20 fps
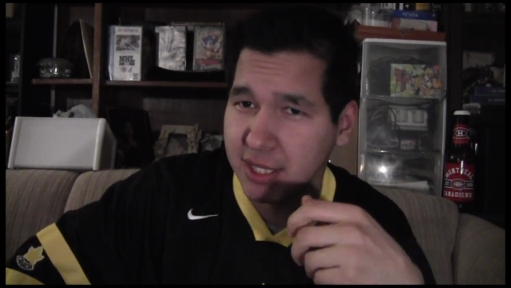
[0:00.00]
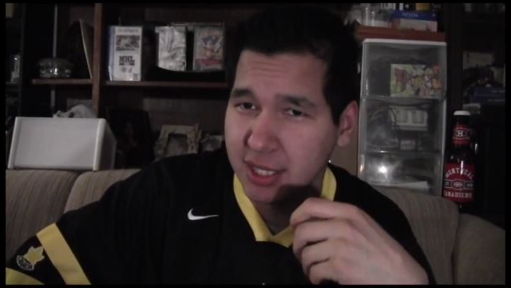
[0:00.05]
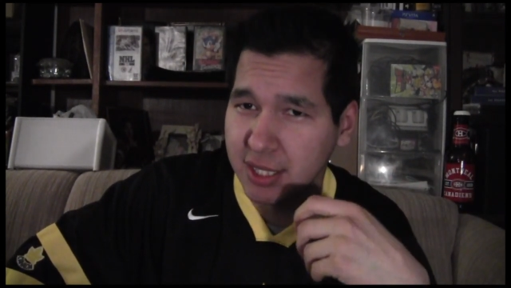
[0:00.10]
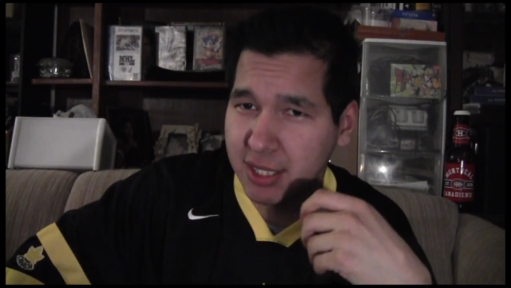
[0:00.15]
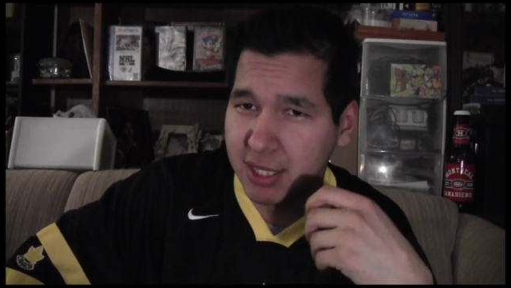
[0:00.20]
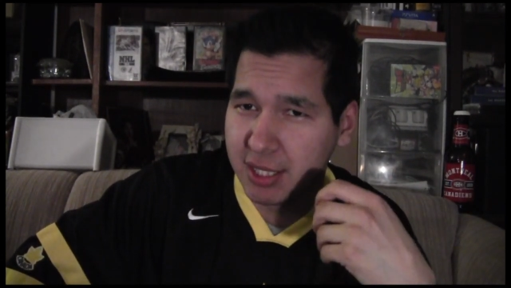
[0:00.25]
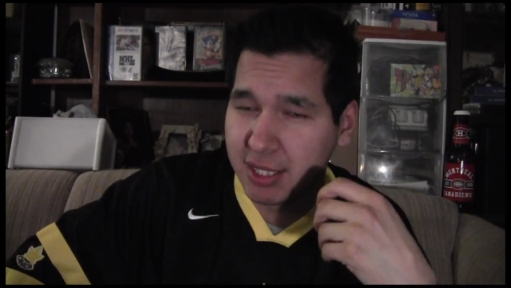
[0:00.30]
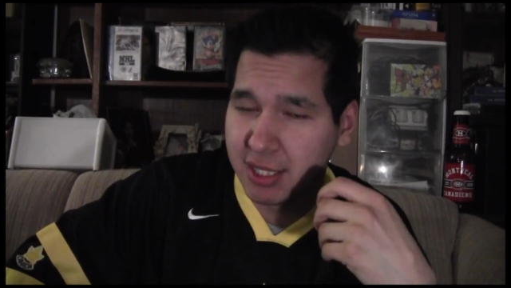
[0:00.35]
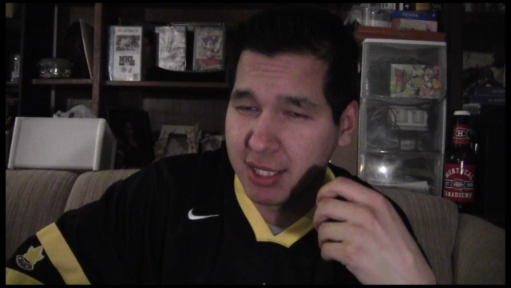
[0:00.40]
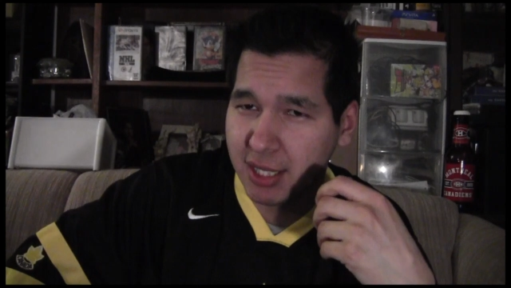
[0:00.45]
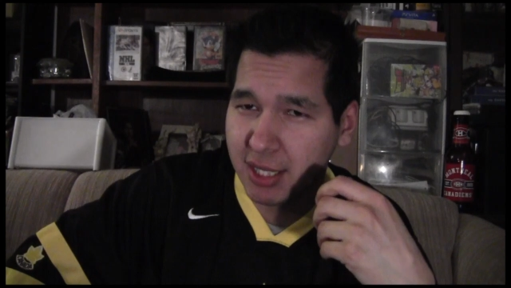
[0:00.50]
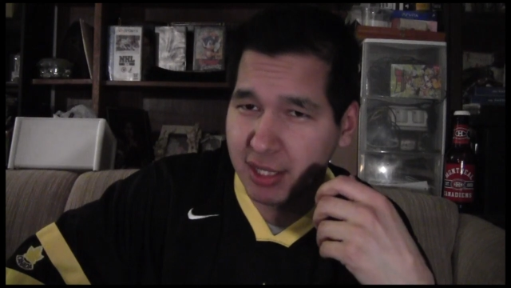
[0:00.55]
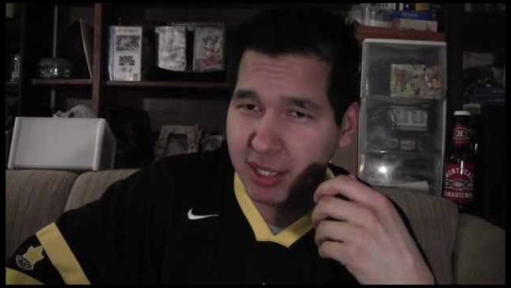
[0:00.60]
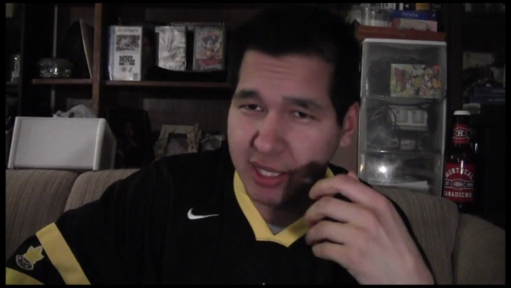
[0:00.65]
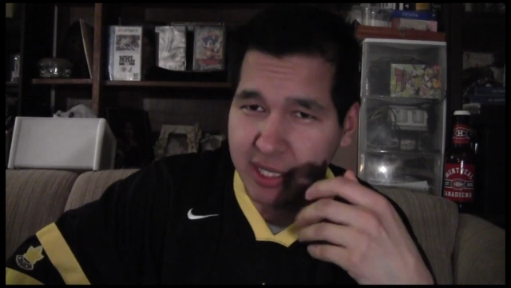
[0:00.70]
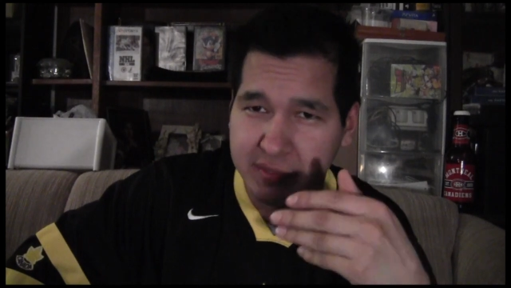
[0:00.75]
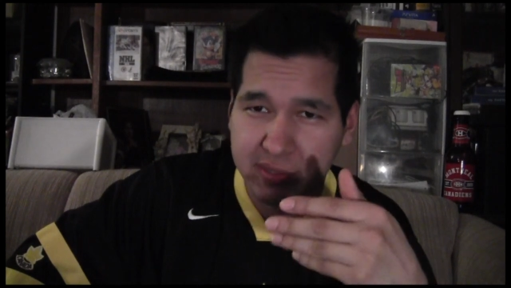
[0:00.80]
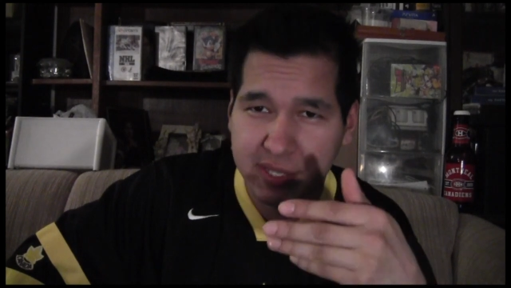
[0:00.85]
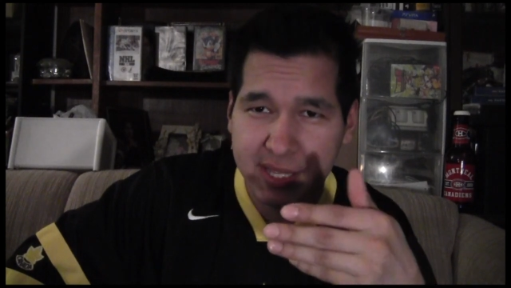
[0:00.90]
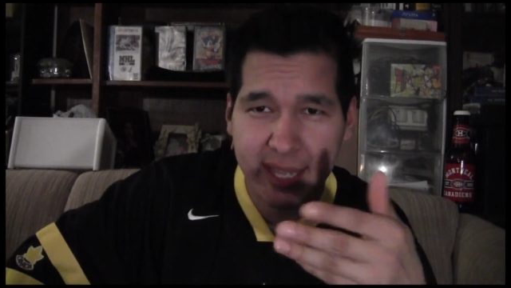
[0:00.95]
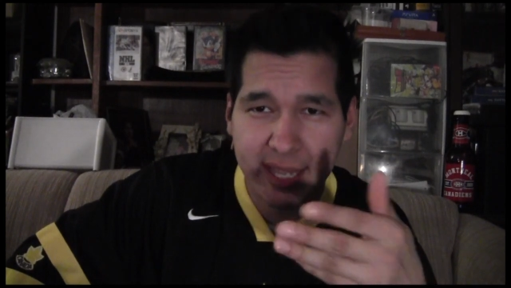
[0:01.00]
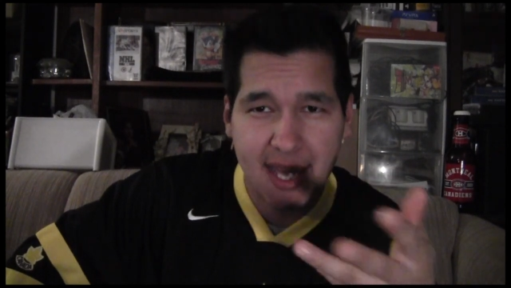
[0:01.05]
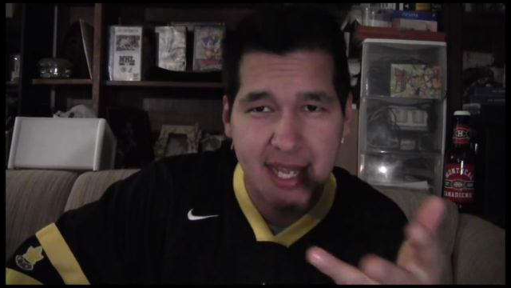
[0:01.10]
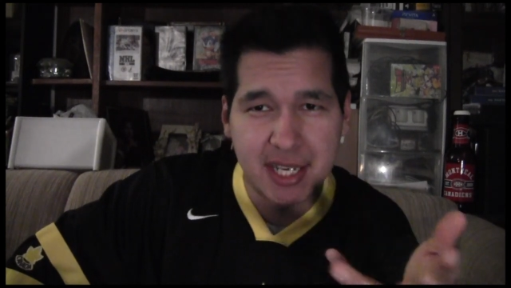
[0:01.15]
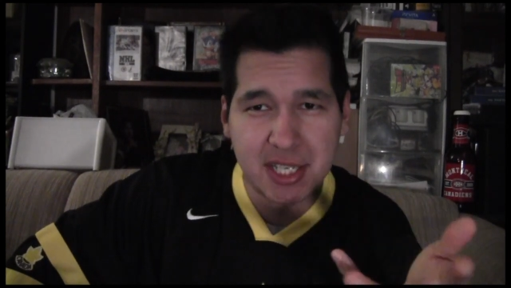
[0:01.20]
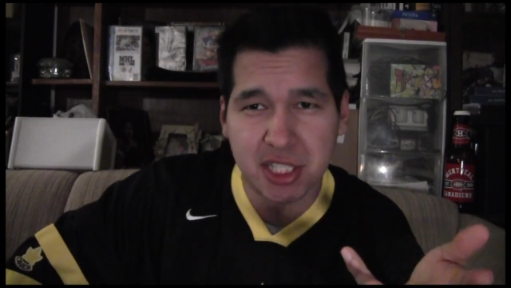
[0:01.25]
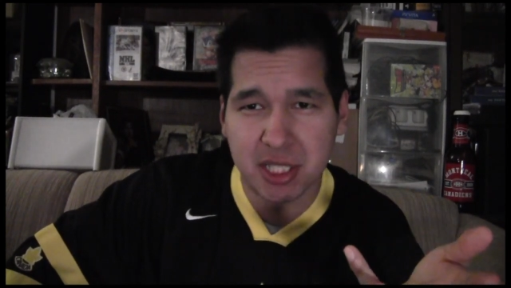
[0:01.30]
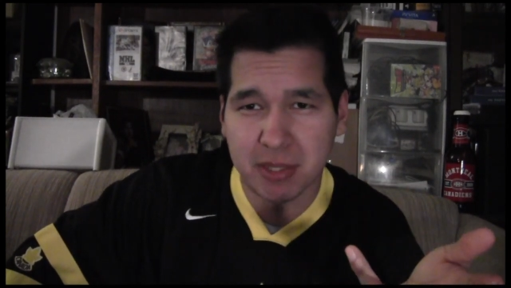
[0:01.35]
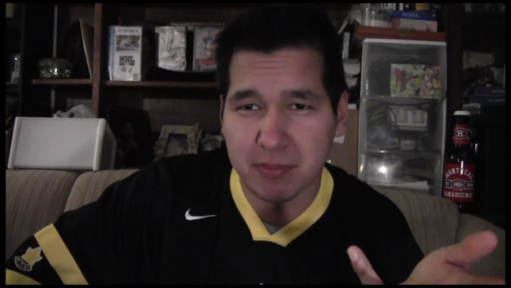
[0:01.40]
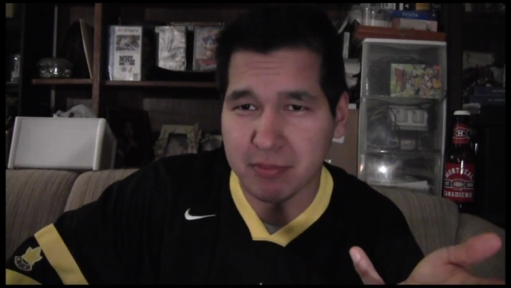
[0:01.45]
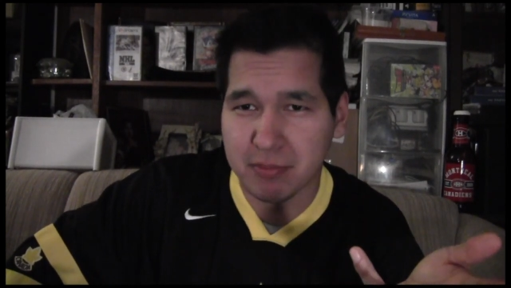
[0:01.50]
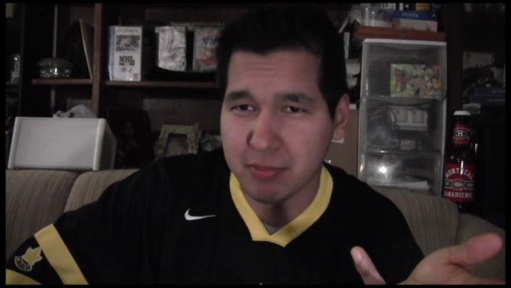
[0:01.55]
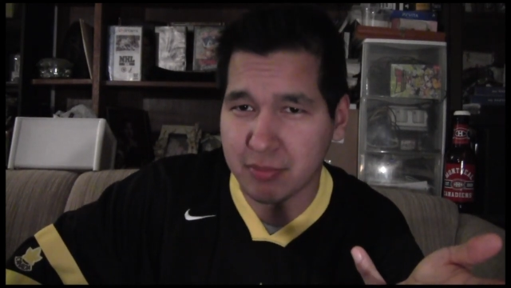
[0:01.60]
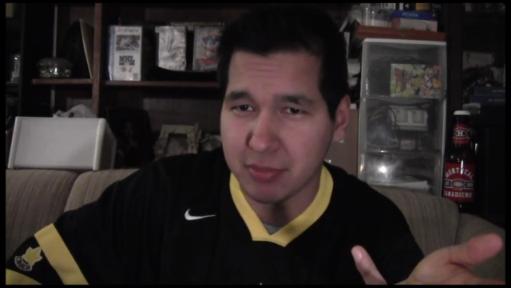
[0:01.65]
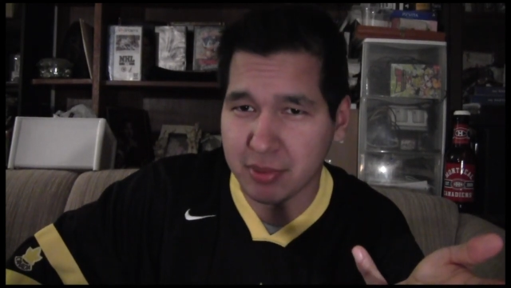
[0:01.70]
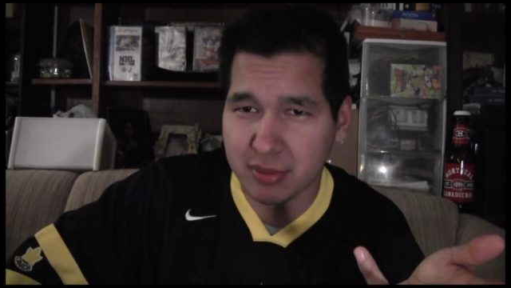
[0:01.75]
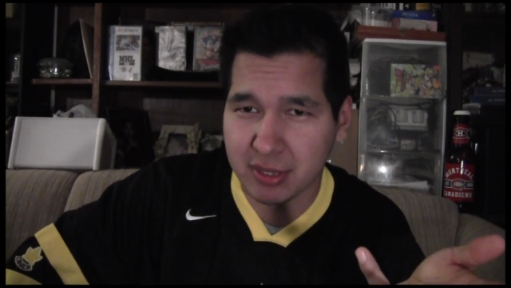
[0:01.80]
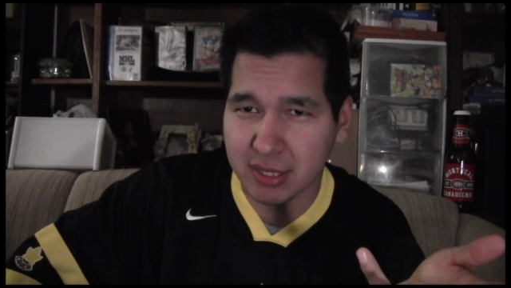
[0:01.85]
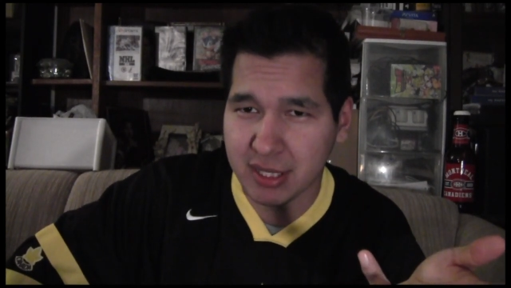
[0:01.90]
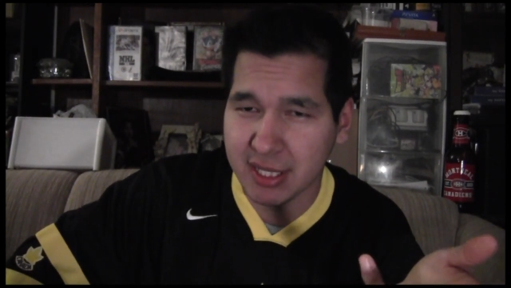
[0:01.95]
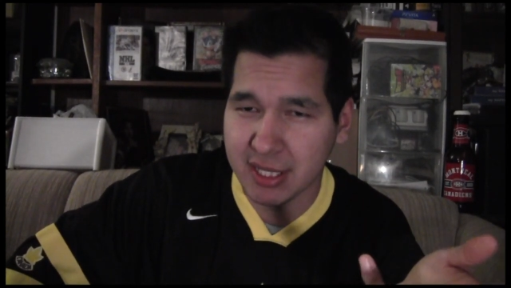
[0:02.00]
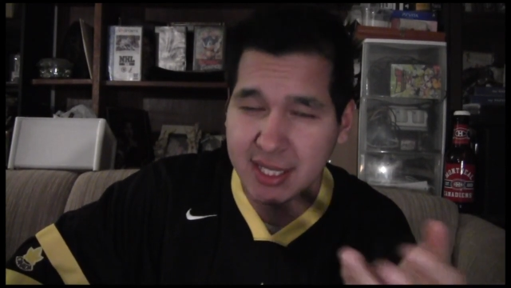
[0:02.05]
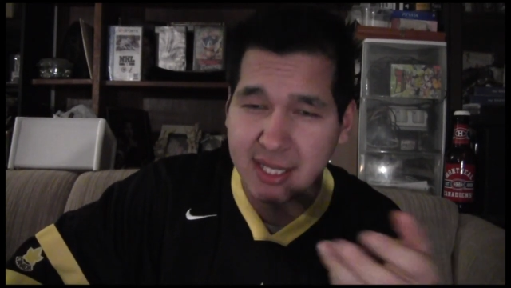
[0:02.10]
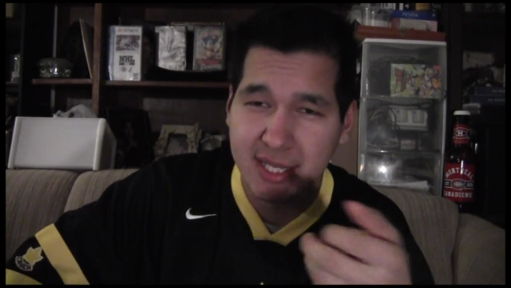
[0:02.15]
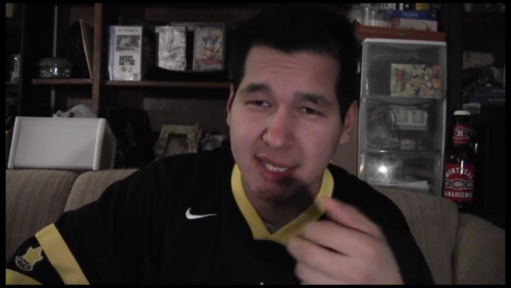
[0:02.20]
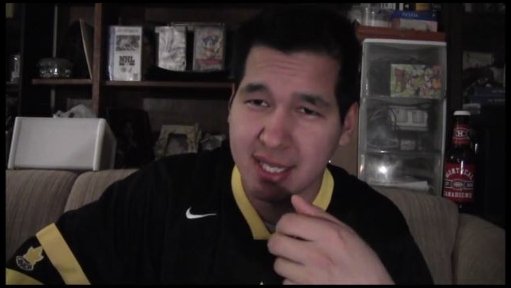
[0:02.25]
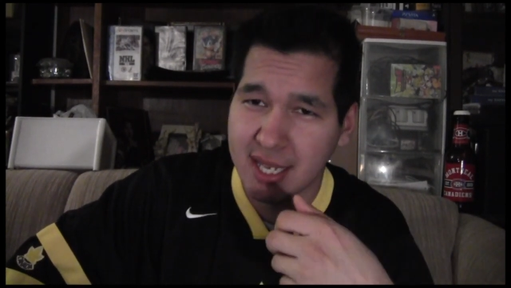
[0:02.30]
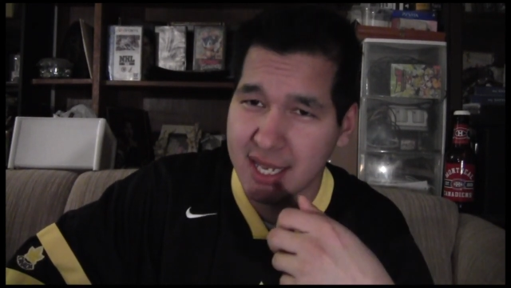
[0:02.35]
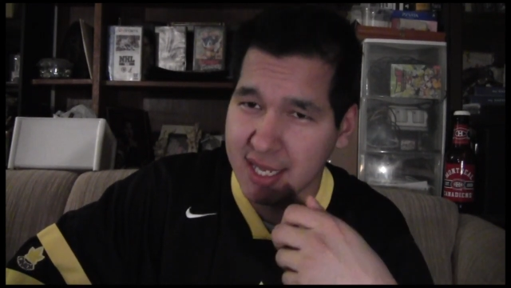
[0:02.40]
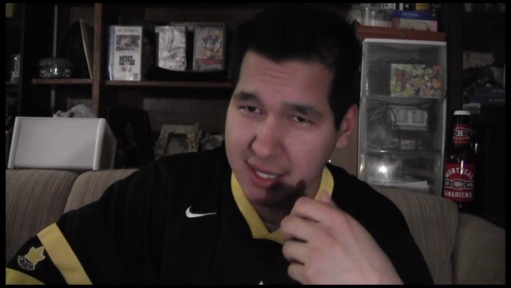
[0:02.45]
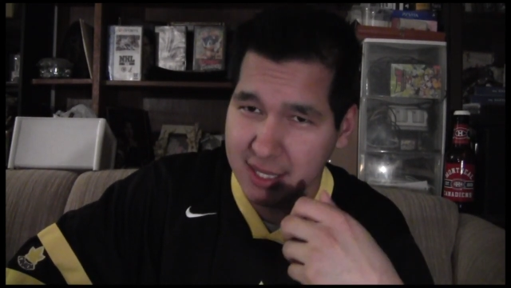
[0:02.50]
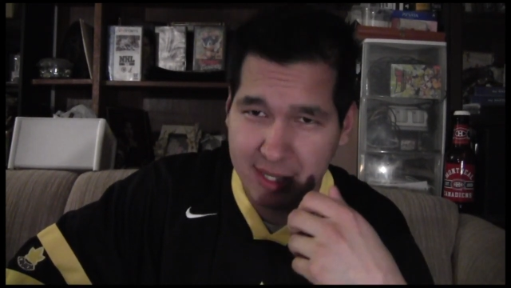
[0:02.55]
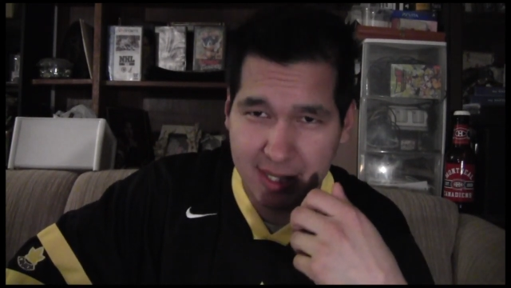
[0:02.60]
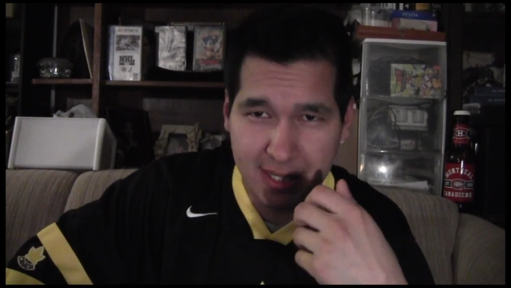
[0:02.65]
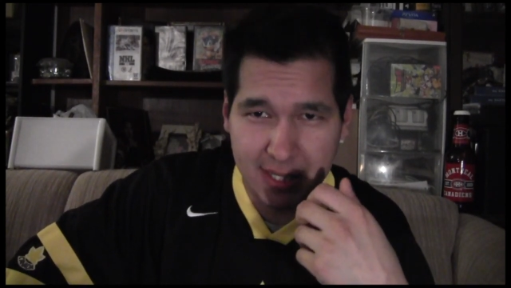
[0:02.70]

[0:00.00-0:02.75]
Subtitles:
a lot of attention. Yeah.